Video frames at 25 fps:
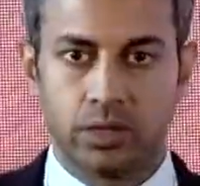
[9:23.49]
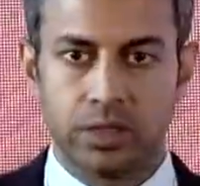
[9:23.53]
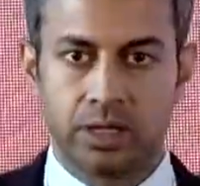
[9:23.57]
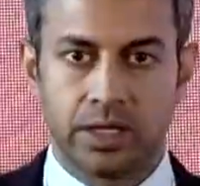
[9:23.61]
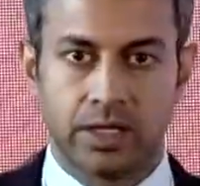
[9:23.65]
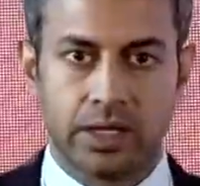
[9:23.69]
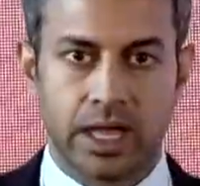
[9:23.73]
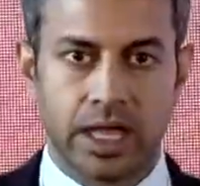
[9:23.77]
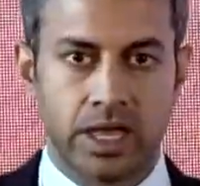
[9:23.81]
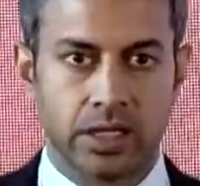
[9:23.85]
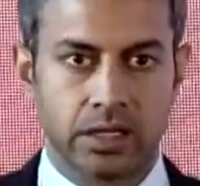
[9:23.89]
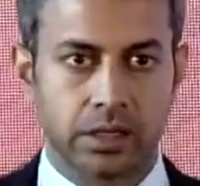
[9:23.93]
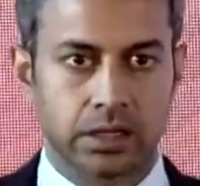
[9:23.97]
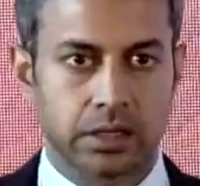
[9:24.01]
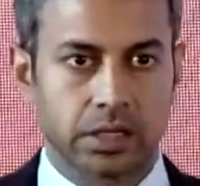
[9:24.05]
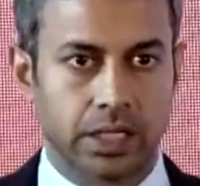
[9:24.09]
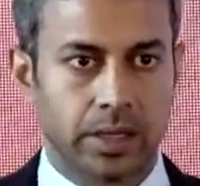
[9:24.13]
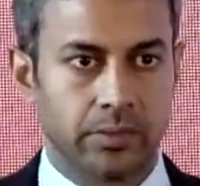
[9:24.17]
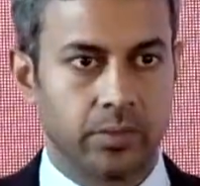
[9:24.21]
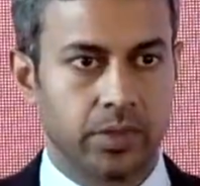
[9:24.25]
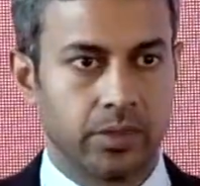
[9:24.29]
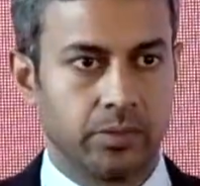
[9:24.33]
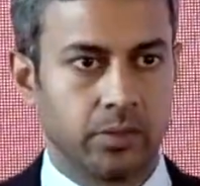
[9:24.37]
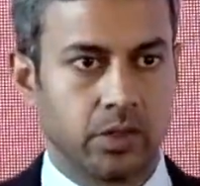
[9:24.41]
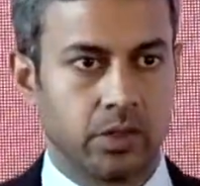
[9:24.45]

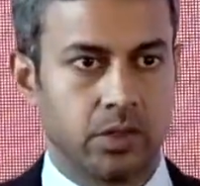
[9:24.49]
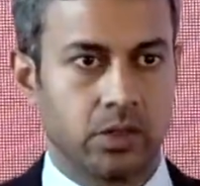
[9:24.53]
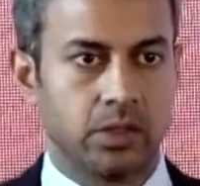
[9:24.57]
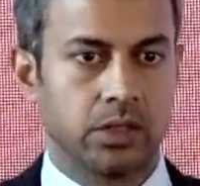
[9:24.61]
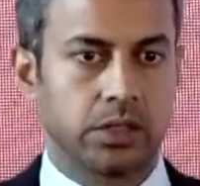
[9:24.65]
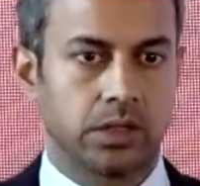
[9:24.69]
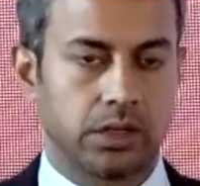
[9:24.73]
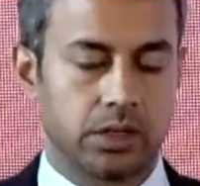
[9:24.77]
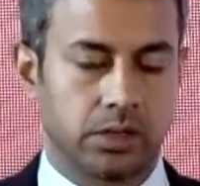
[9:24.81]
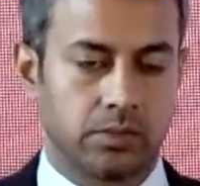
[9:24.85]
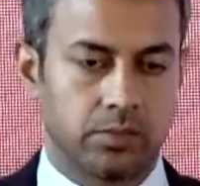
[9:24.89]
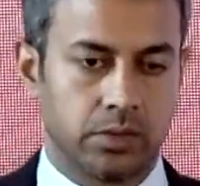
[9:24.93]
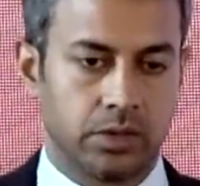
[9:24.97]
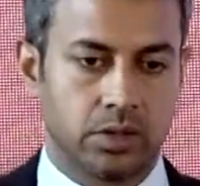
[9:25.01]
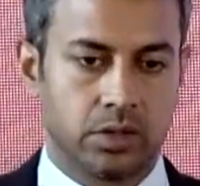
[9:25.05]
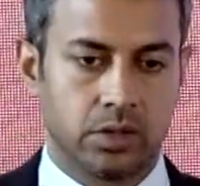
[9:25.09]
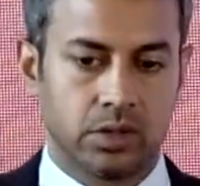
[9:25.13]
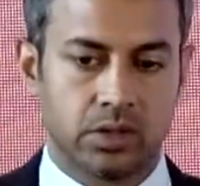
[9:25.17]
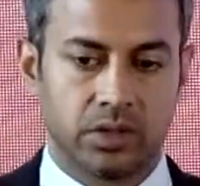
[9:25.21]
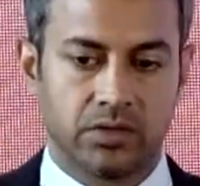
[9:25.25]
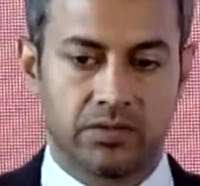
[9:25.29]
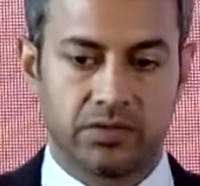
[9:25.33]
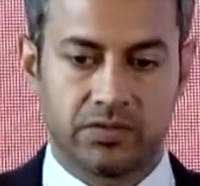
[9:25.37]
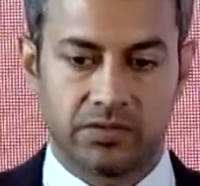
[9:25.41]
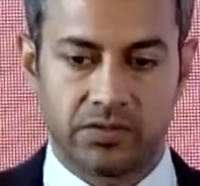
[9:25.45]
because
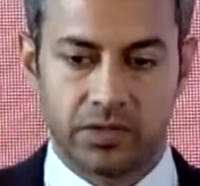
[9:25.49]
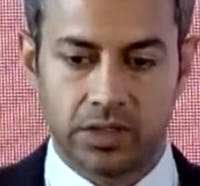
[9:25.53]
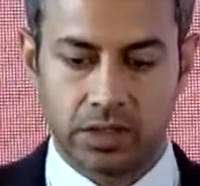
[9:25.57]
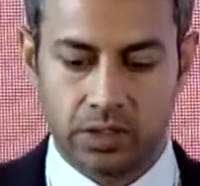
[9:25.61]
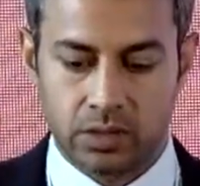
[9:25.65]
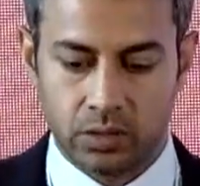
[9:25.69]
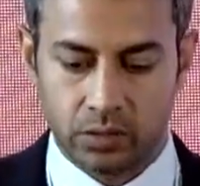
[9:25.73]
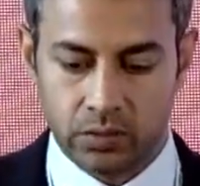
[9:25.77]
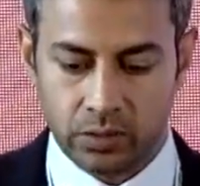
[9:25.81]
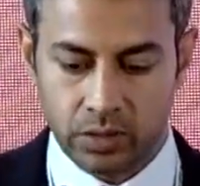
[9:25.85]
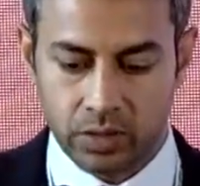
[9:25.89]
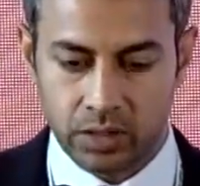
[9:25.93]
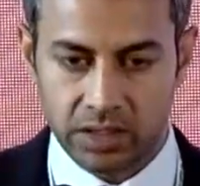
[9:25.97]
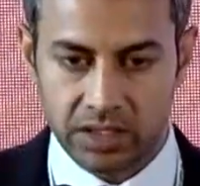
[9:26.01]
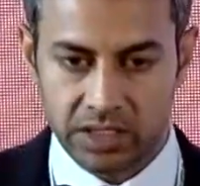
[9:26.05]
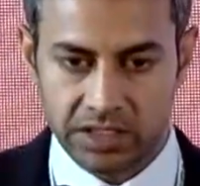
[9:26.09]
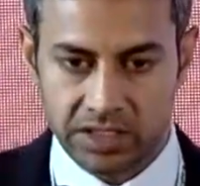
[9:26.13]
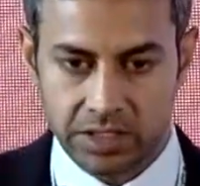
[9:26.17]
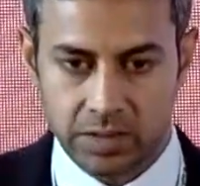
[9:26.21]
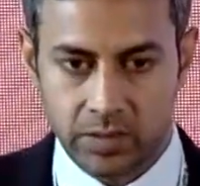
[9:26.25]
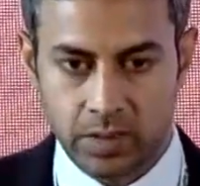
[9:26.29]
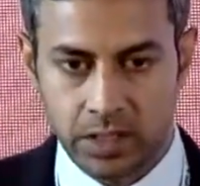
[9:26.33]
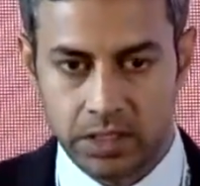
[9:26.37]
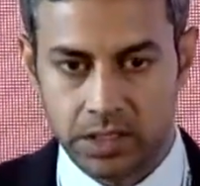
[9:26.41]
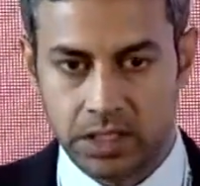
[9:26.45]
of the overall
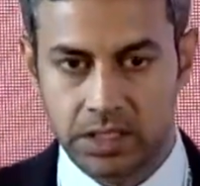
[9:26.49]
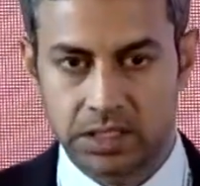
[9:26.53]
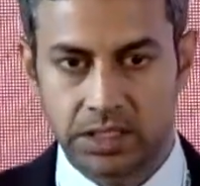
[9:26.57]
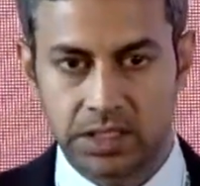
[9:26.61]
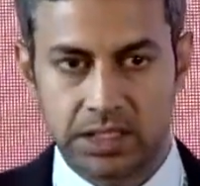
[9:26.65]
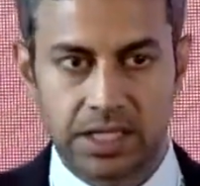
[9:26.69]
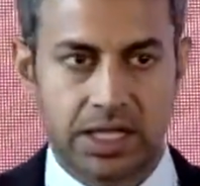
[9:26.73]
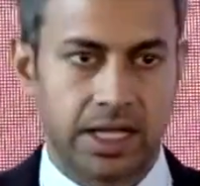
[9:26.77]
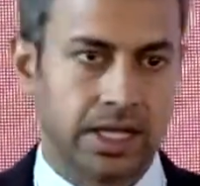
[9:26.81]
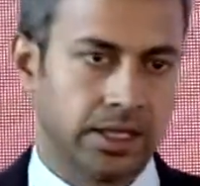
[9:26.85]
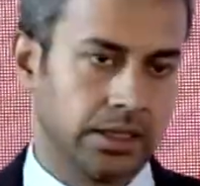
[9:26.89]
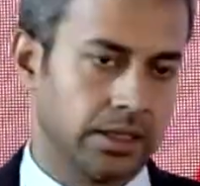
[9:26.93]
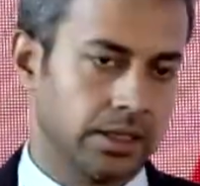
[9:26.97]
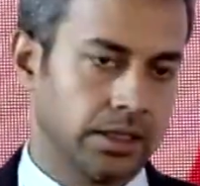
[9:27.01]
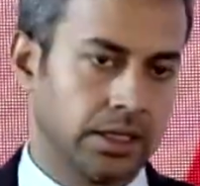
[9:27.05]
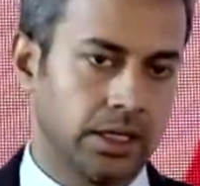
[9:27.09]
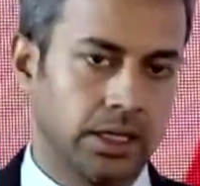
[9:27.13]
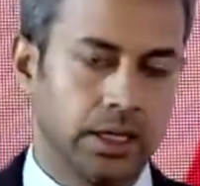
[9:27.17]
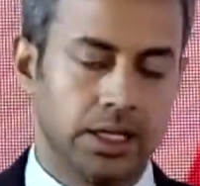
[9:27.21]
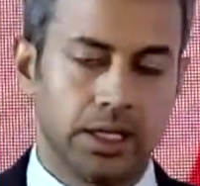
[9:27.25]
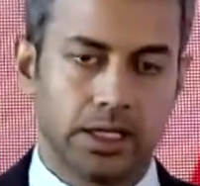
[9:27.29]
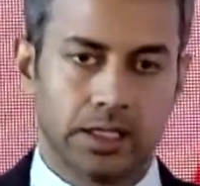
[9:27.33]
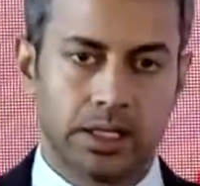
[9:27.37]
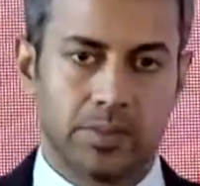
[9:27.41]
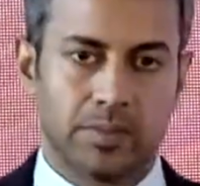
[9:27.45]
customization and
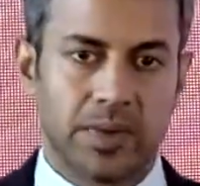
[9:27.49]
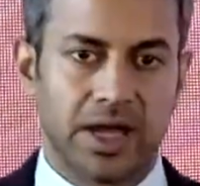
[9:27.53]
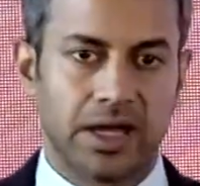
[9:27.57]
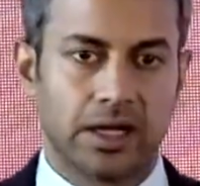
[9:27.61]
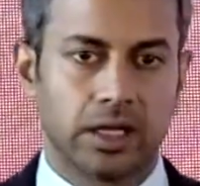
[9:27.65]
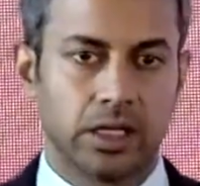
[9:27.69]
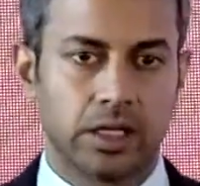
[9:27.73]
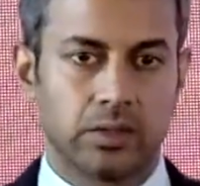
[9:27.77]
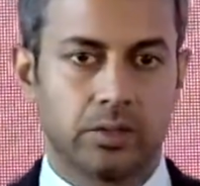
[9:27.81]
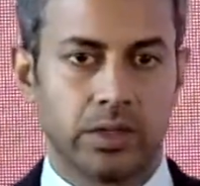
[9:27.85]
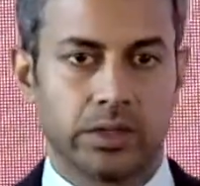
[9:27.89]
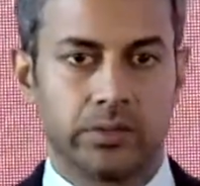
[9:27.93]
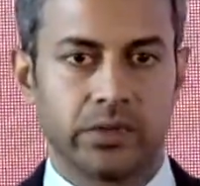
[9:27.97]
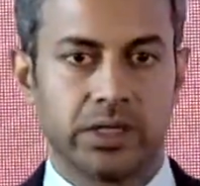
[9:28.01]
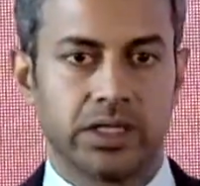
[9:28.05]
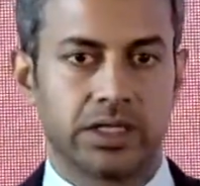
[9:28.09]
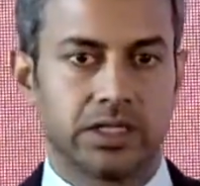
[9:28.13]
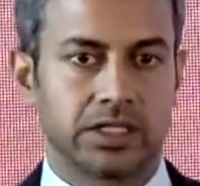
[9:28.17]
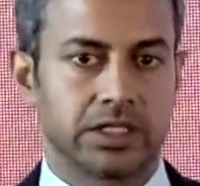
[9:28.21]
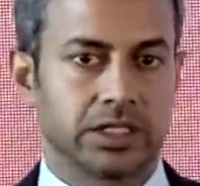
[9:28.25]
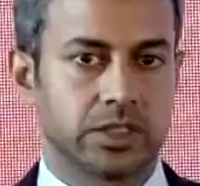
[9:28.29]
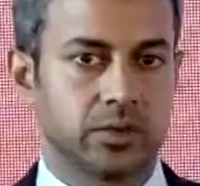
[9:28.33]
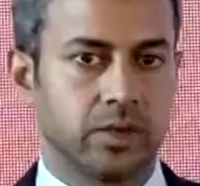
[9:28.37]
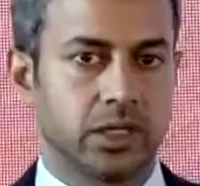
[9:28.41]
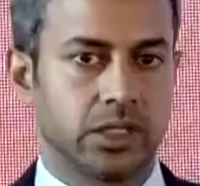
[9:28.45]
the balance between
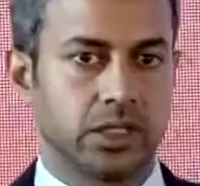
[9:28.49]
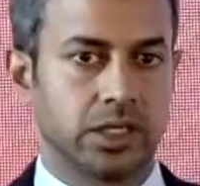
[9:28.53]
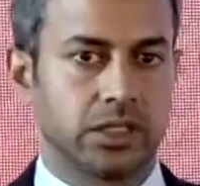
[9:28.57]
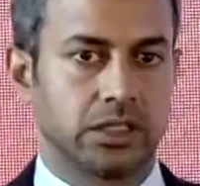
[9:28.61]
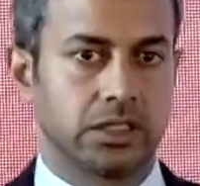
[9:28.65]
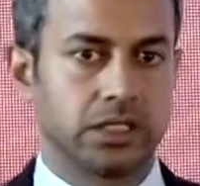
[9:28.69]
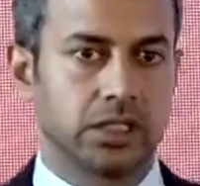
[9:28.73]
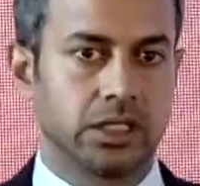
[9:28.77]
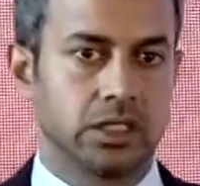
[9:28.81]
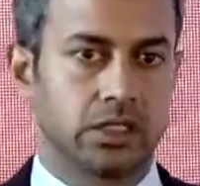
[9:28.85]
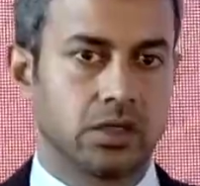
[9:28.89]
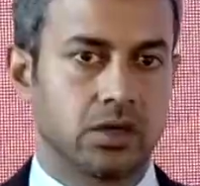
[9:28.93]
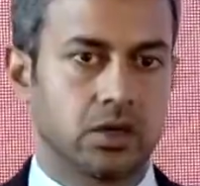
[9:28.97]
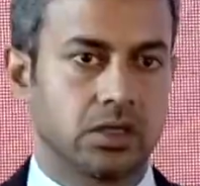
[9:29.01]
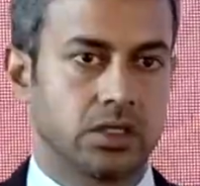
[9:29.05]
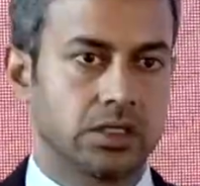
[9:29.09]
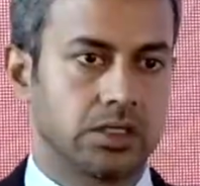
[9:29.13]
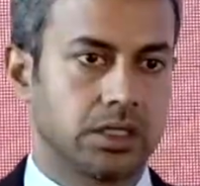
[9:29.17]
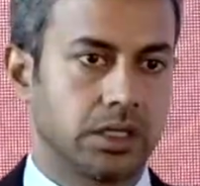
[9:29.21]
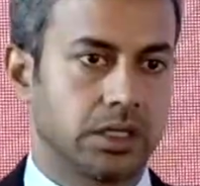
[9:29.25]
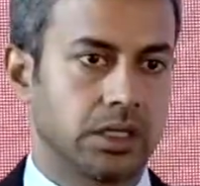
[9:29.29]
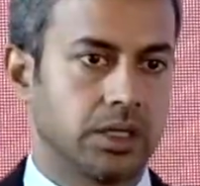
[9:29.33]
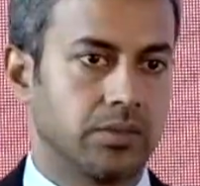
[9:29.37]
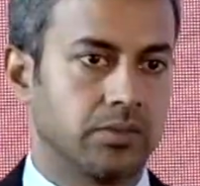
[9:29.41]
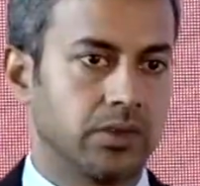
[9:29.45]
customization and cost
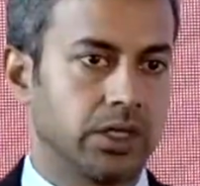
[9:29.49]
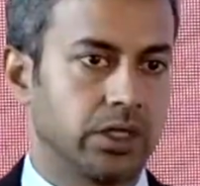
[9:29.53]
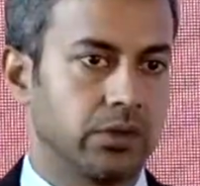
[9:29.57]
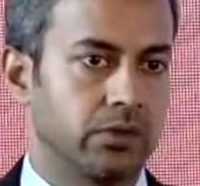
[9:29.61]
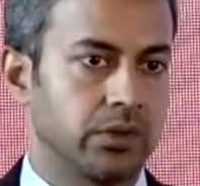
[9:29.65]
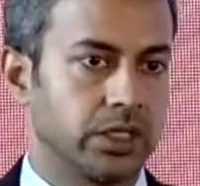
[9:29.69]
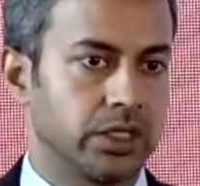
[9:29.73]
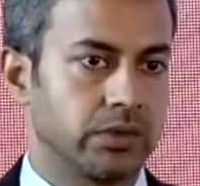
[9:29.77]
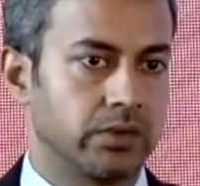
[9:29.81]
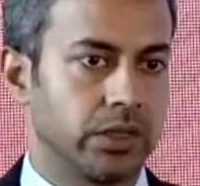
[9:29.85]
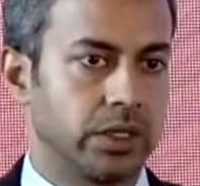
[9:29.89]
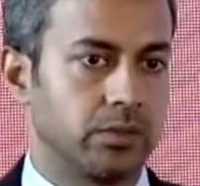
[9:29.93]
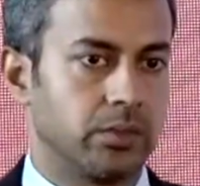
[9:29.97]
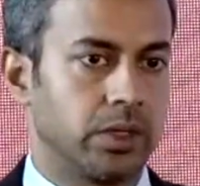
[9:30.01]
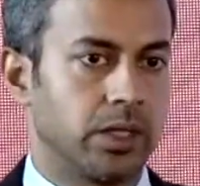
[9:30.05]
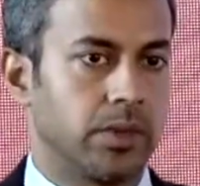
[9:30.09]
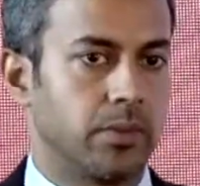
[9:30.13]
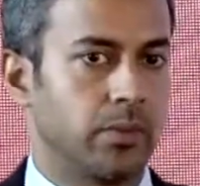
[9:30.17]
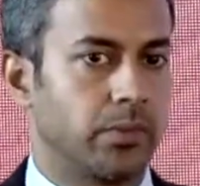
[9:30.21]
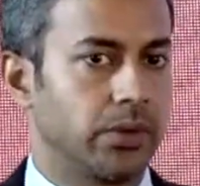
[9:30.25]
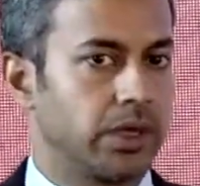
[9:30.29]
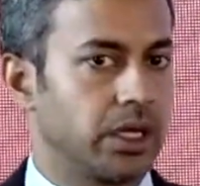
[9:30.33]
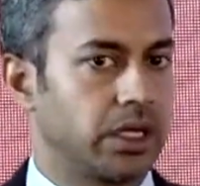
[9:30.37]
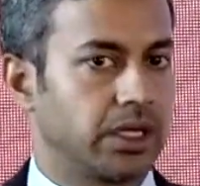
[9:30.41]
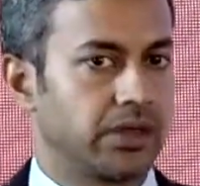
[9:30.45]
is something which will be
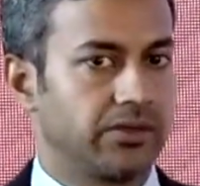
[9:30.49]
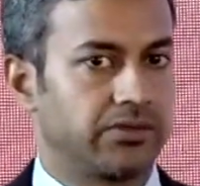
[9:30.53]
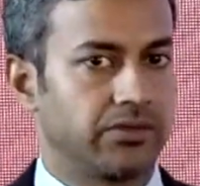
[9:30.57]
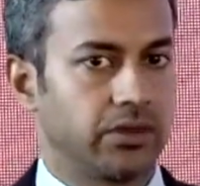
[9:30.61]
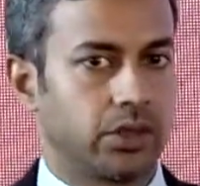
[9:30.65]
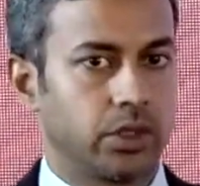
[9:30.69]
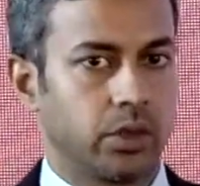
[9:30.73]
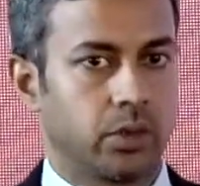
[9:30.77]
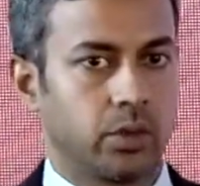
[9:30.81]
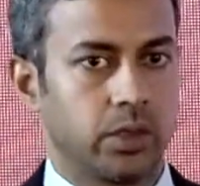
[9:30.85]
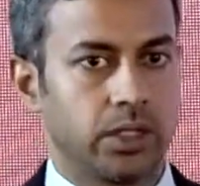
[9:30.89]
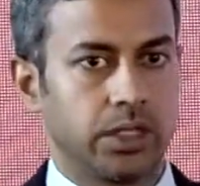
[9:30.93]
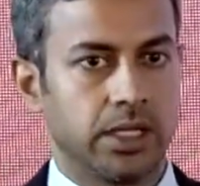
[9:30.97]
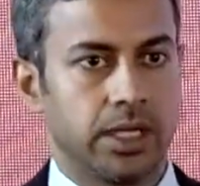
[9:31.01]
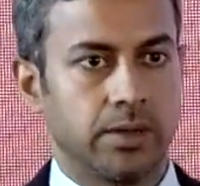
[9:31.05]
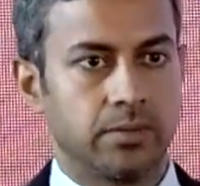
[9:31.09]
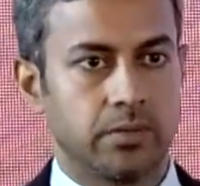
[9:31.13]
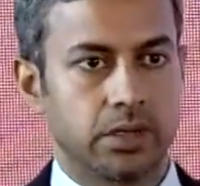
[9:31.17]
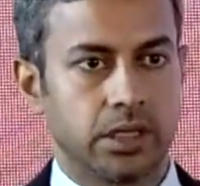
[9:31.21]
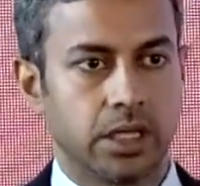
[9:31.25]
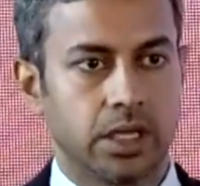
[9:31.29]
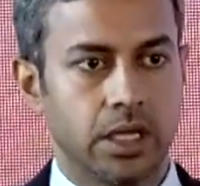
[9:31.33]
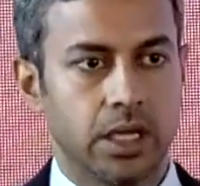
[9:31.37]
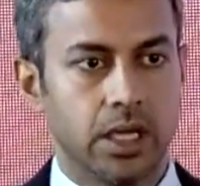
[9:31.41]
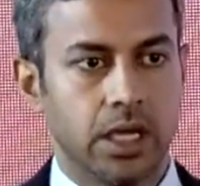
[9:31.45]
imperative for the OEMs.